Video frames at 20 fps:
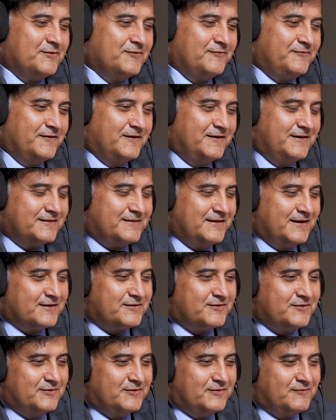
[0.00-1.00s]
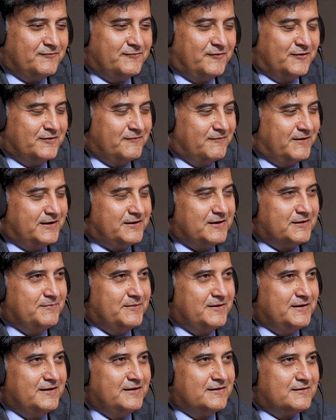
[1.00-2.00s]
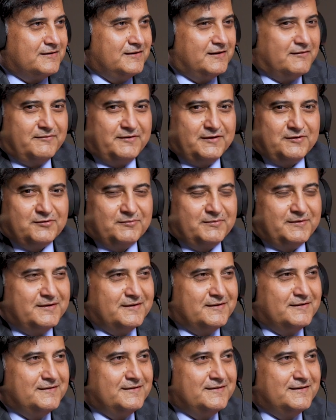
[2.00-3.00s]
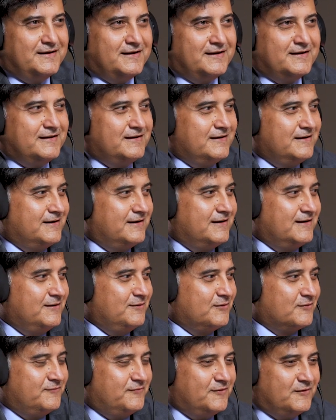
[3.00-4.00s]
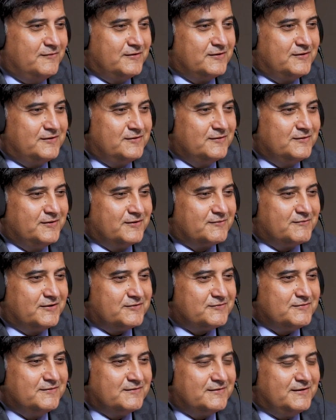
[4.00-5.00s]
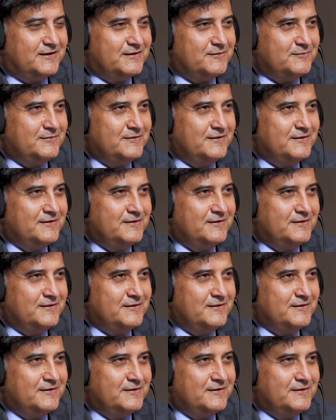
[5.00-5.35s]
you, Fahd. Thank you for inviting me. It's lovely to be here, and I look forward to your questions now.